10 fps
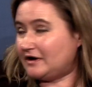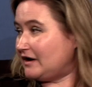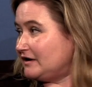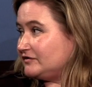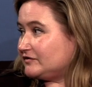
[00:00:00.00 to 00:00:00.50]

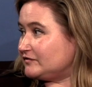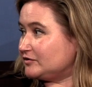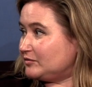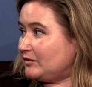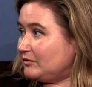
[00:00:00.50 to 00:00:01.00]
kinds of
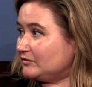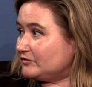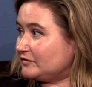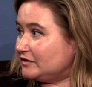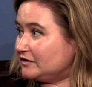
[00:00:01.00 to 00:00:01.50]

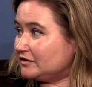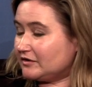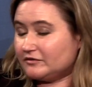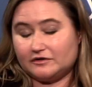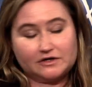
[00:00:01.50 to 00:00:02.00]
loopholes. And you
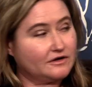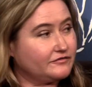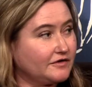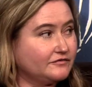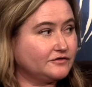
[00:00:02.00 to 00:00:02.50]
know, the
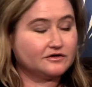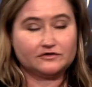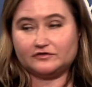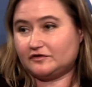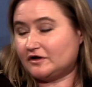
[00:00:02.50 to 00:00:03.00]
EFF did a
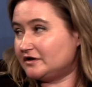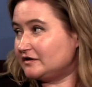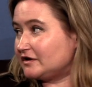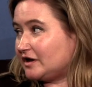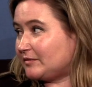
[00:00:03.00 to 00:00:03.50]
study
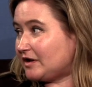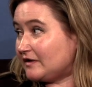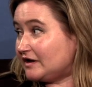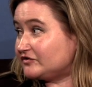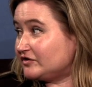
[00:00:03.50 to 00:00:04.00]
that came out
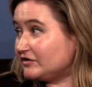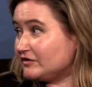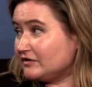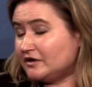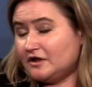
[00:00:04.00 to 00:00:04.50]
last
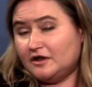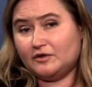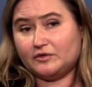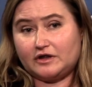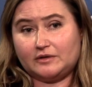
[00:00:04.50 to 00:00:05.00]
year
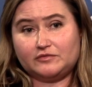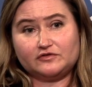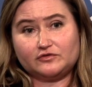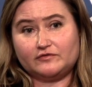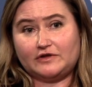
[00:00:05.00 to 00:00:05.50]
that came to
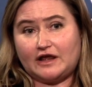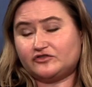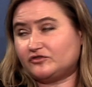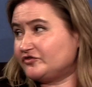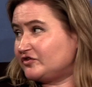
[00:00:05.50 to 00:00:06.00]
sort of
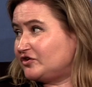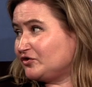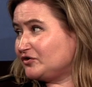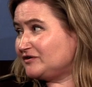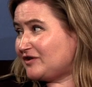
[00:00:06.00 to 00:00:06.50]
national
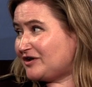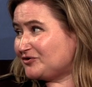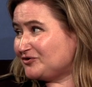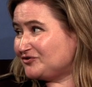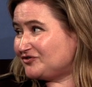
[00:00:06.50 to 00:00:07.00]
security
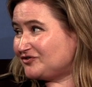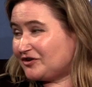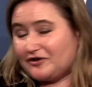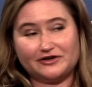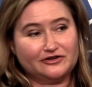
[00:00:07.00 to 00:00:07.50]
letters
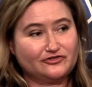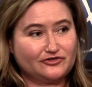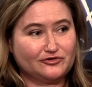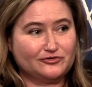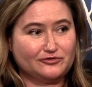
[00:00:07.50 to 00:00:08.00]
that are
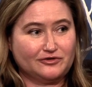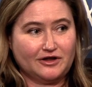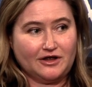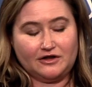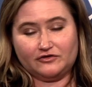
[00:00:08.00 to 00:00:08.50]
issued
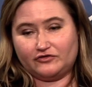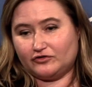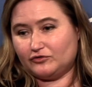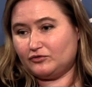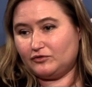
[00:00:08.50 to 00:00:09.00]

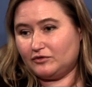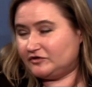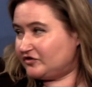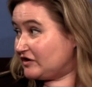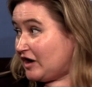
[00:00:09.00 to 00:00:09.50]
to
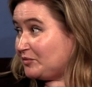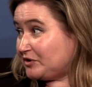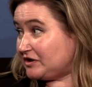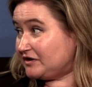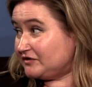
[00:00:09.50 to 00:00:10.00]
to
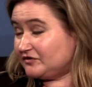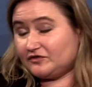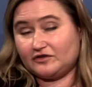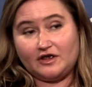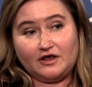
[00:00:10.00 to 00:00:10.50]

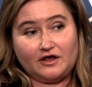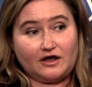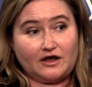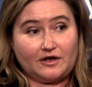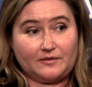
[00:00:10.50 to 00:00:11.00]
companies.
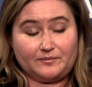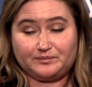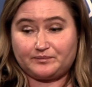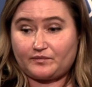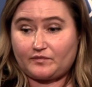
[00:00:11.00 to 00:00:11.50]
Um,